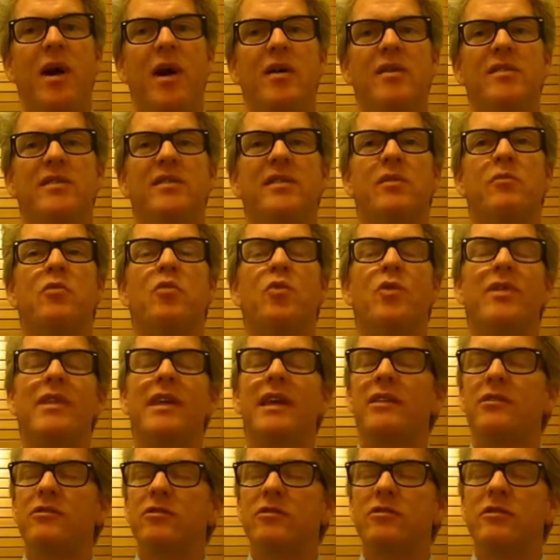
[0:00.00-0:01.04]
Someone with
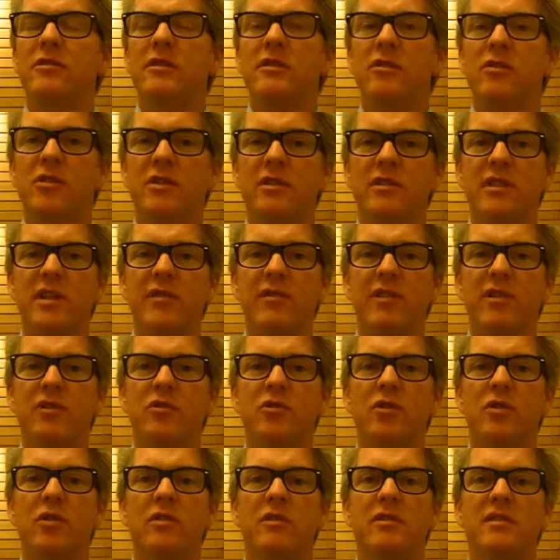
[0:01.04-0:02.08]
internal locus of
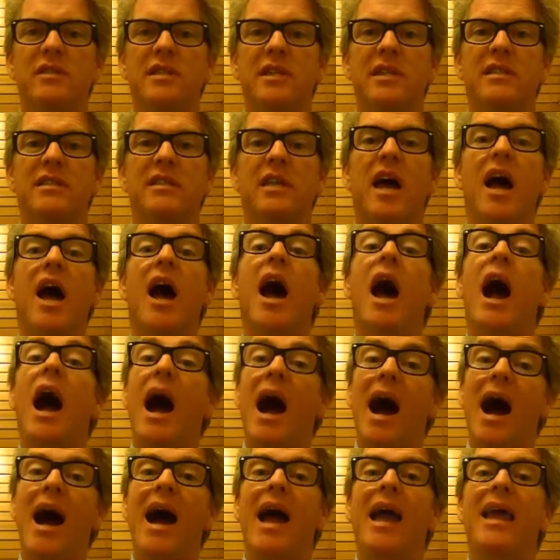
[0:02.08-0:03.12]
control says,
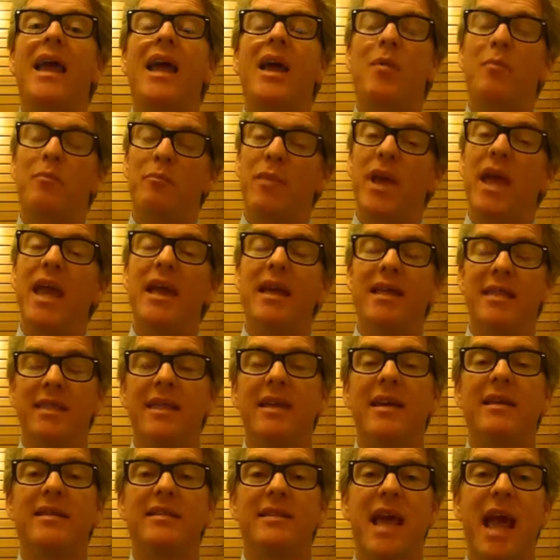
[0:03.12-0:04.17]
I make
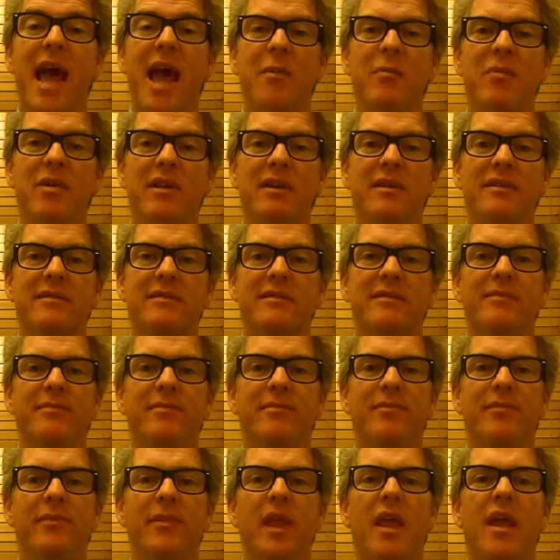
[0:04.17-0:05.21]
things happen,
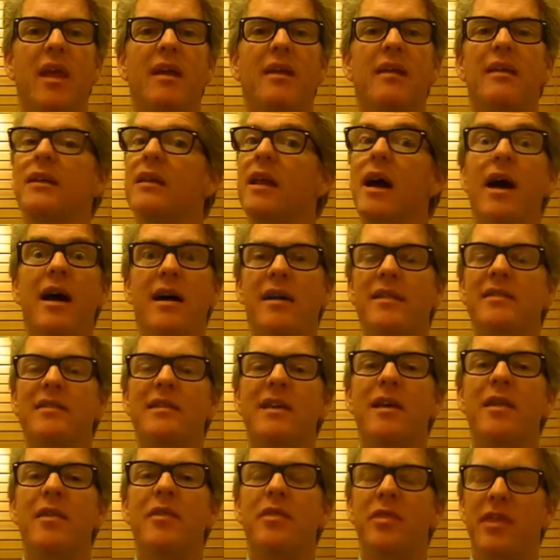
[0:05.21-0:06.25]
not
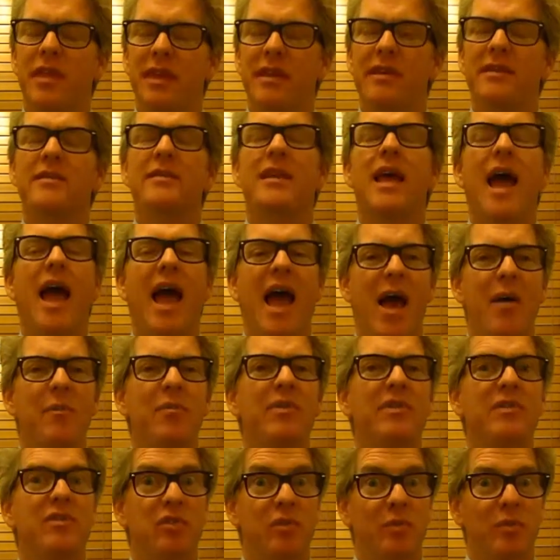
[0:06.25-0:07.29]
things
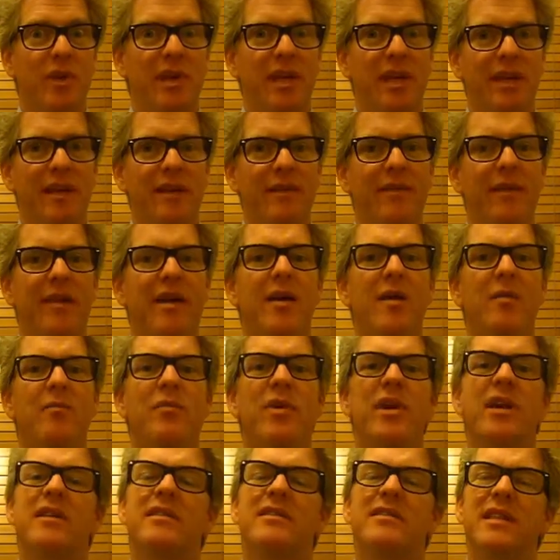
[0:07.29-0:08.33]
happen to me,
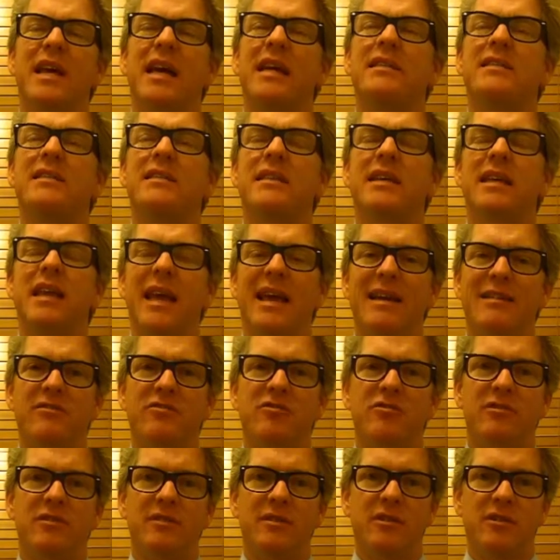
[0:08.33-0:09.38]
because that's the
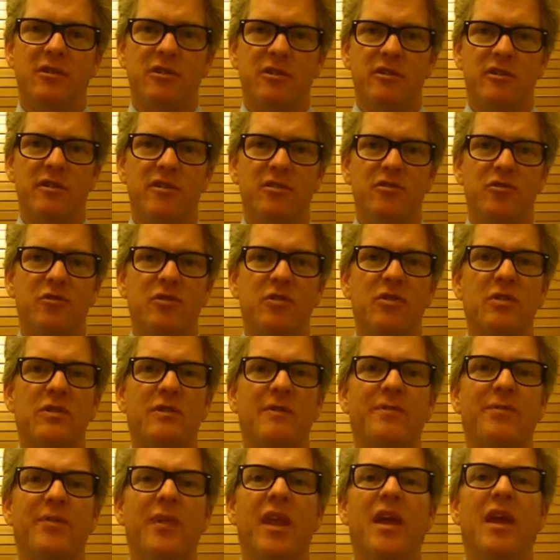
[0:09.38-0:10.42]
external locus control,
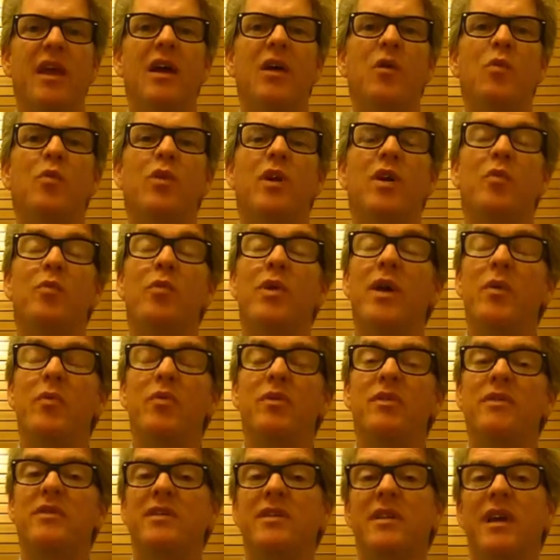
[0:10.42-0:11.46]
where
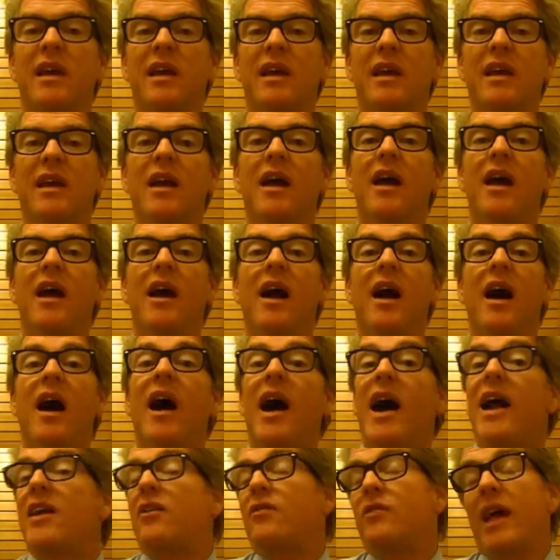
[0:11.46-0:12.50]
people say,
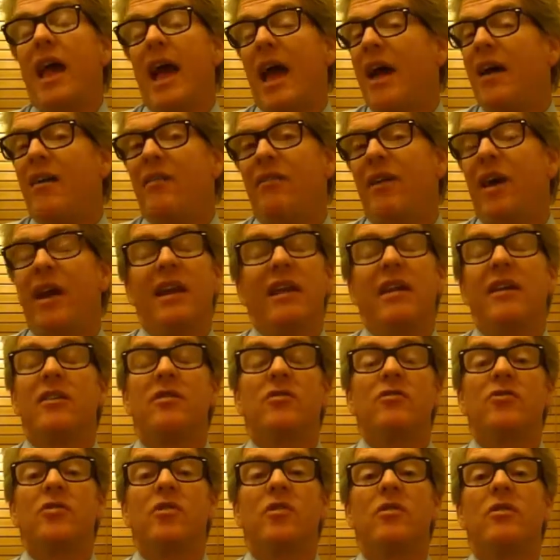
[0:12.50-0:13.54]
I don't have any
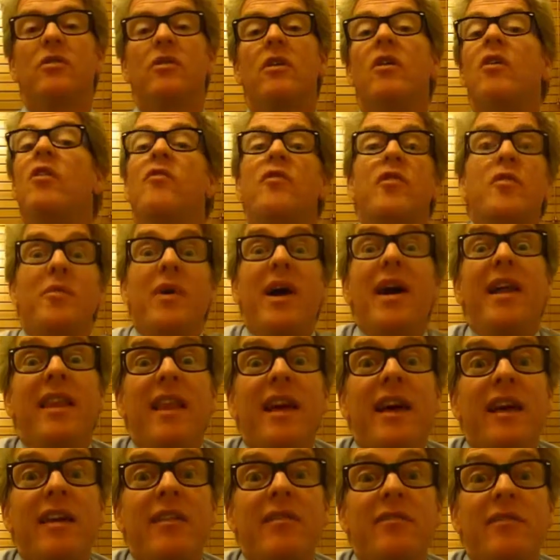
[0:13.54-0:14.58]
control over my
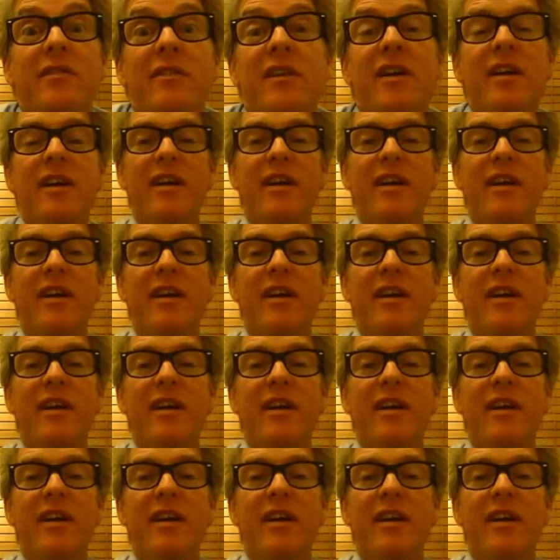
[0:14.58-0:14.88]
life.